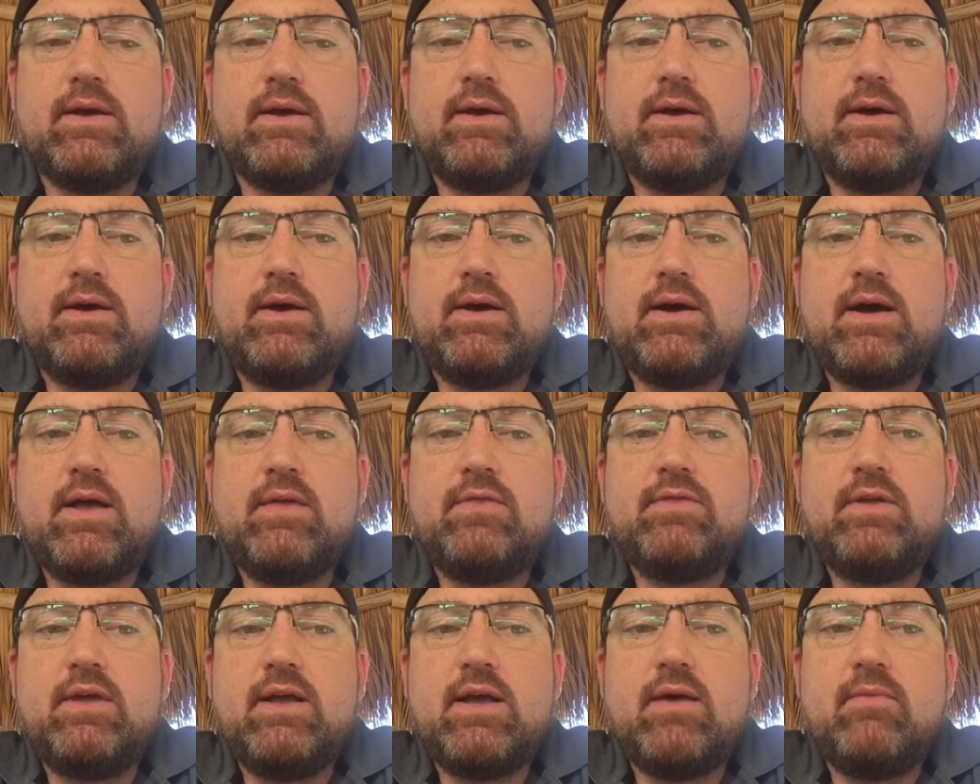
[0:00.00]
uh,
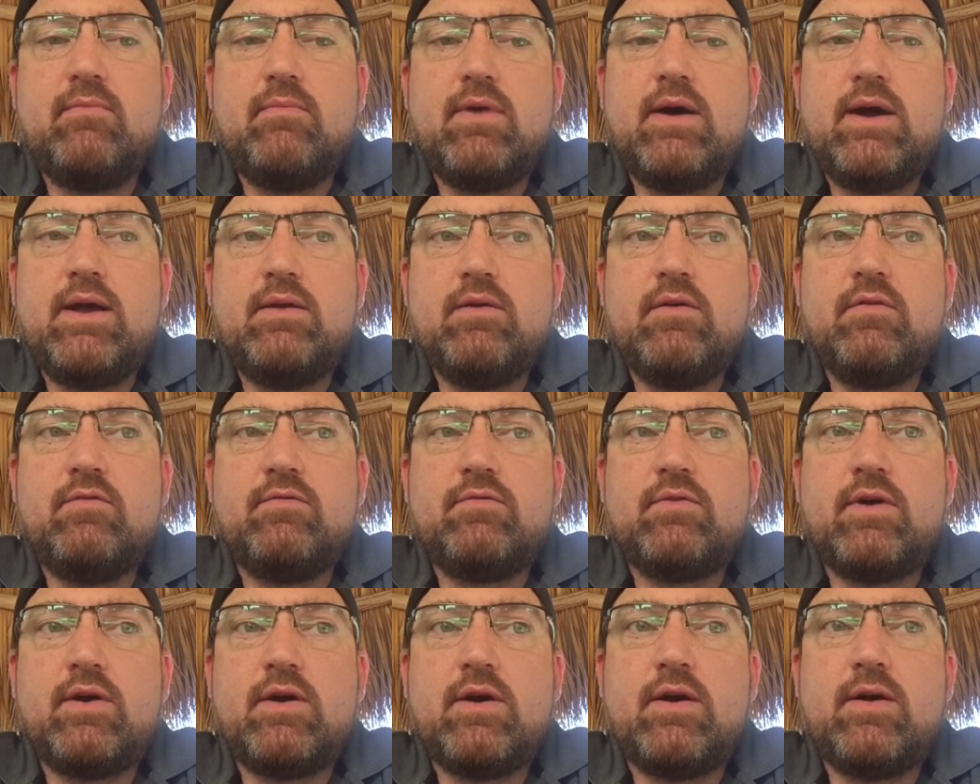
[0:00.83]
I think I might
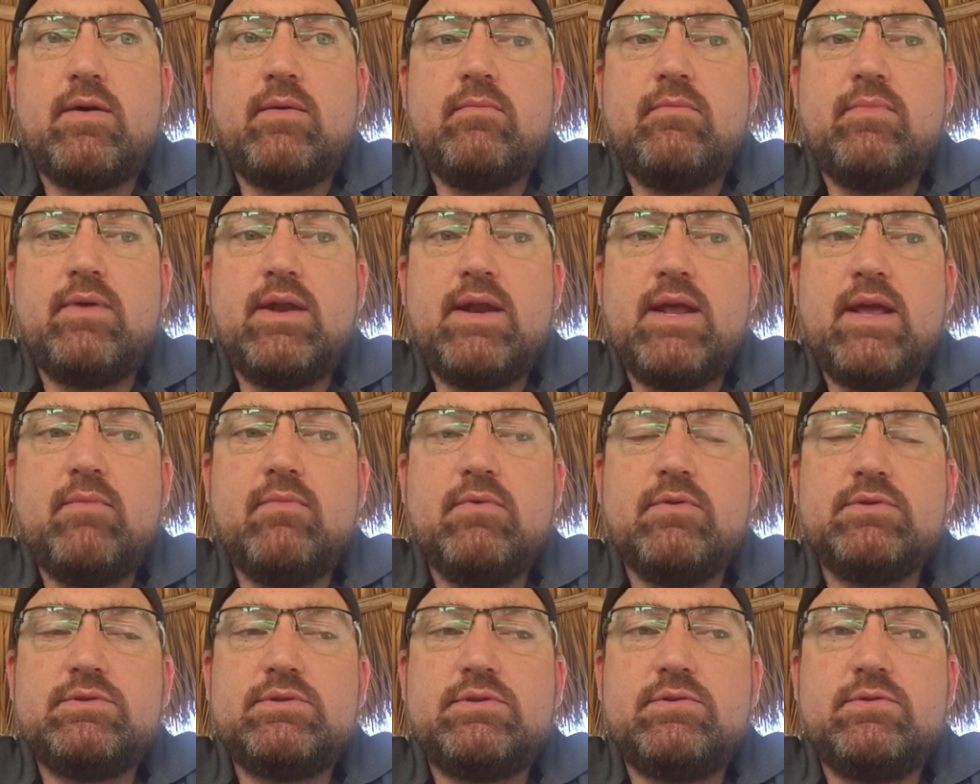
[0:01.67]
have uh, been
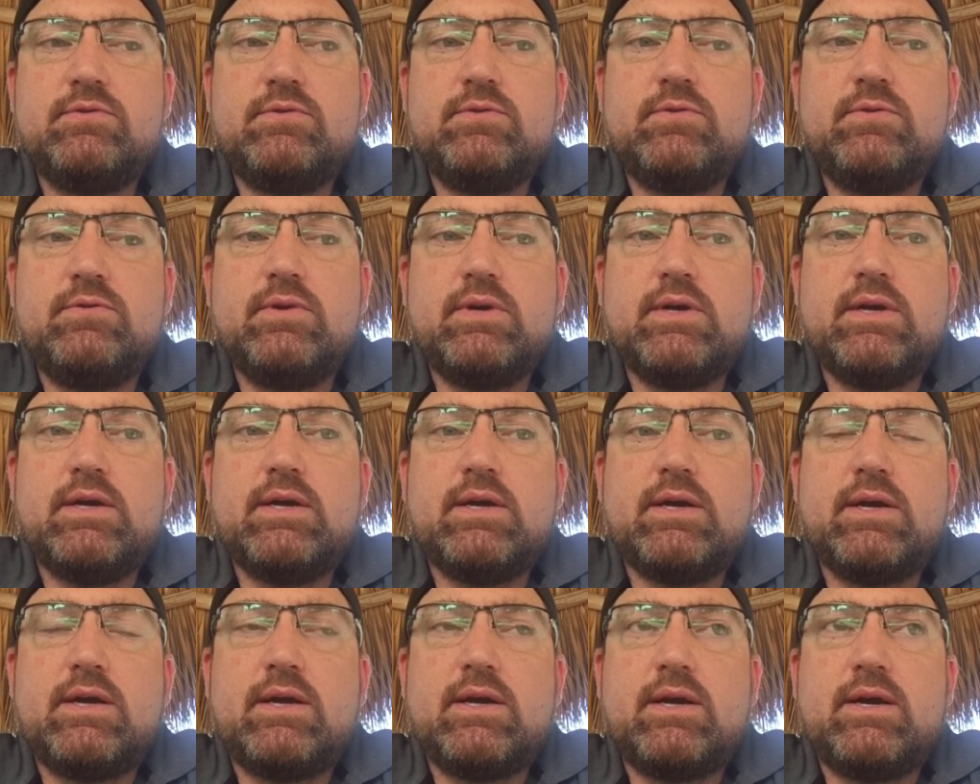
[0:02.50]
able to
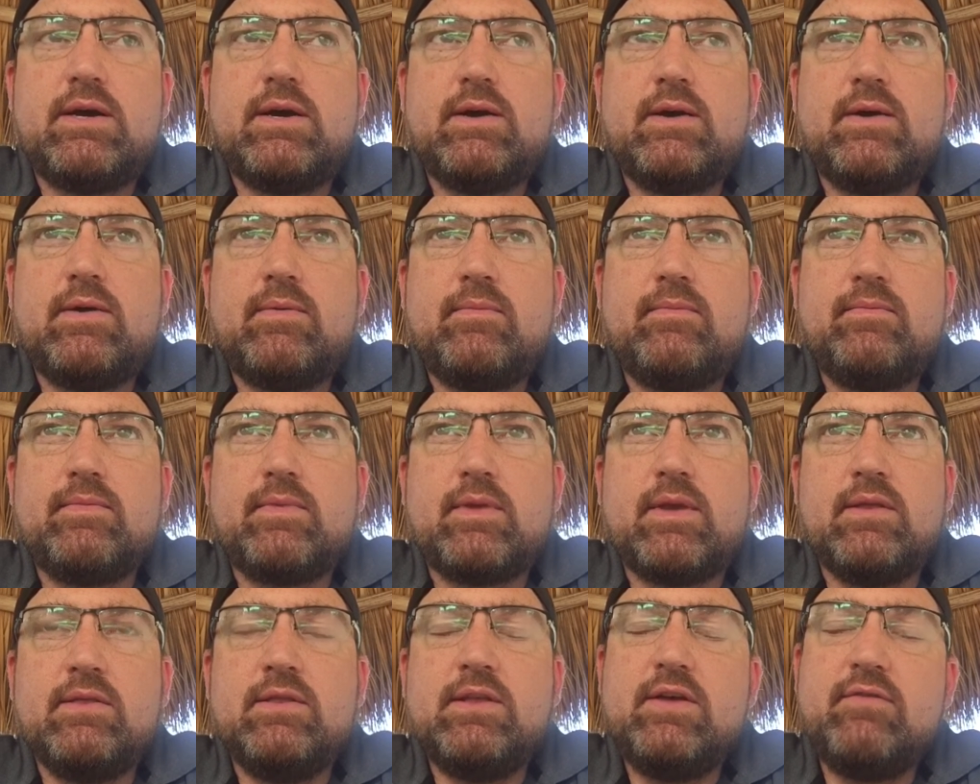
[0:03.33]
uh,
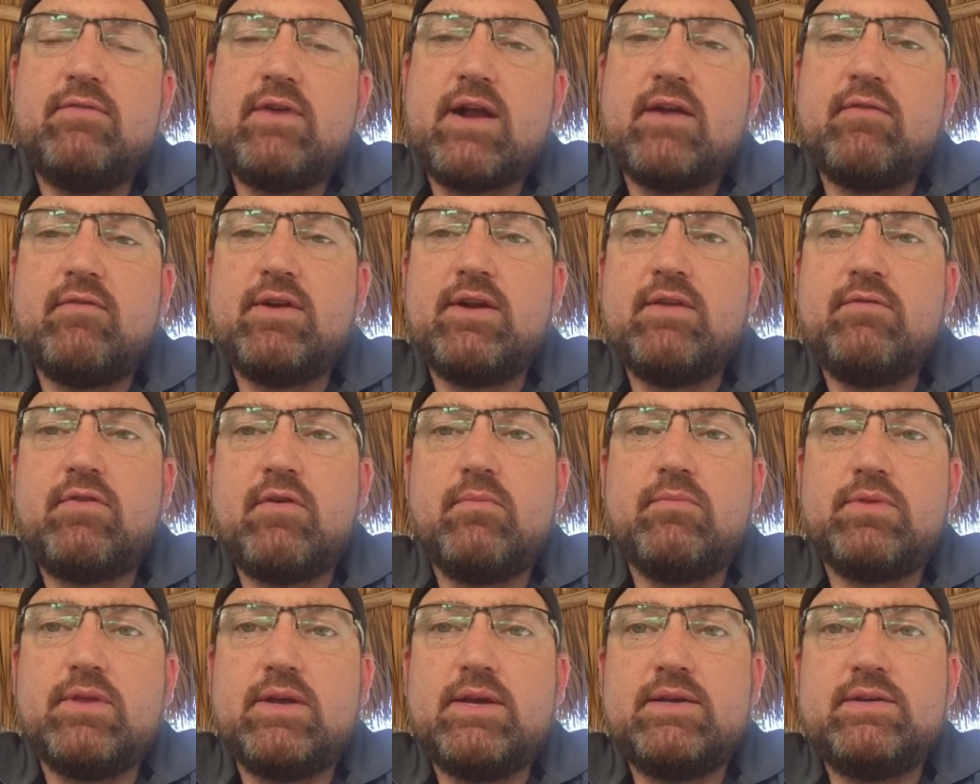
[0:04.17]
live out of a
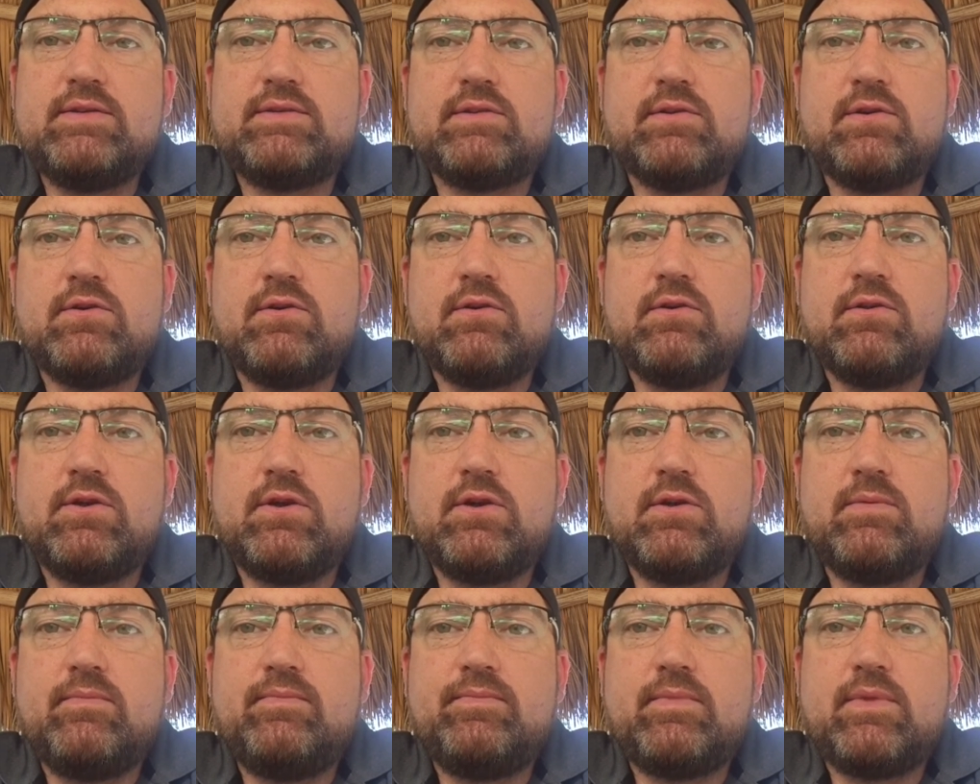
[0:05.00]
different place
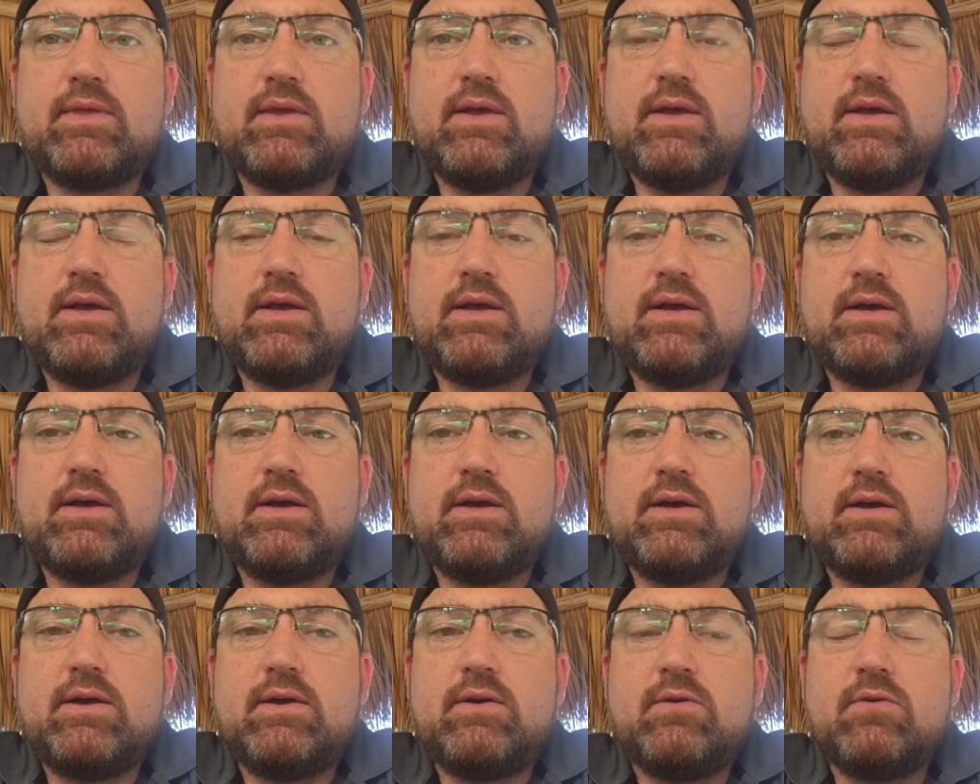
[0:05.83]
earlier
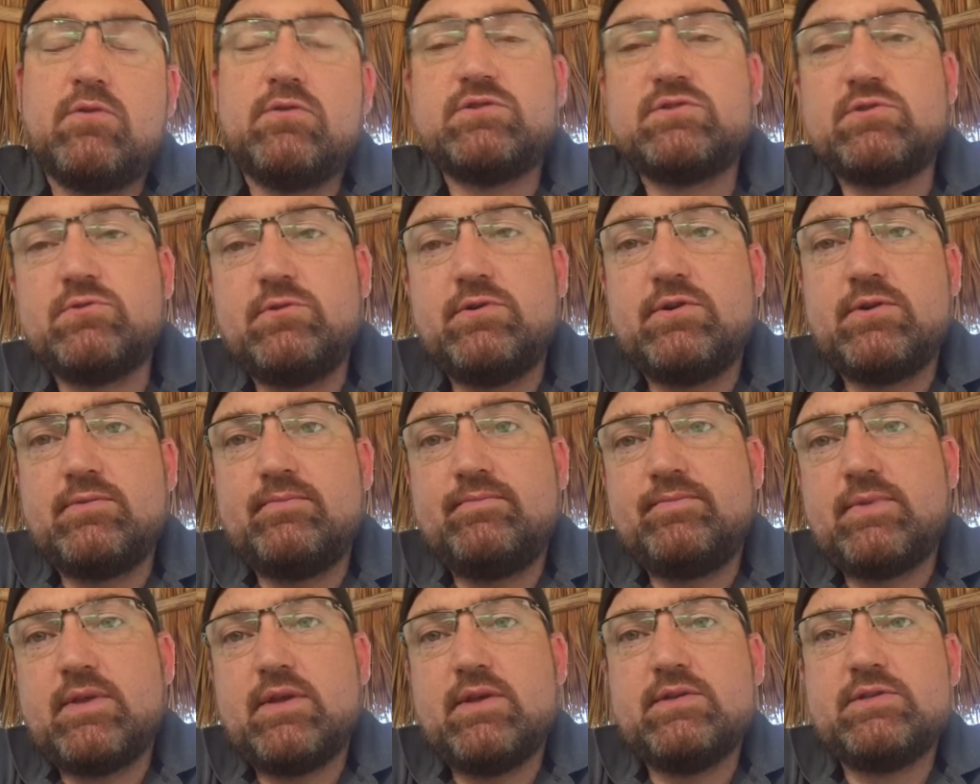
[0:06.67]
uh, or sooner.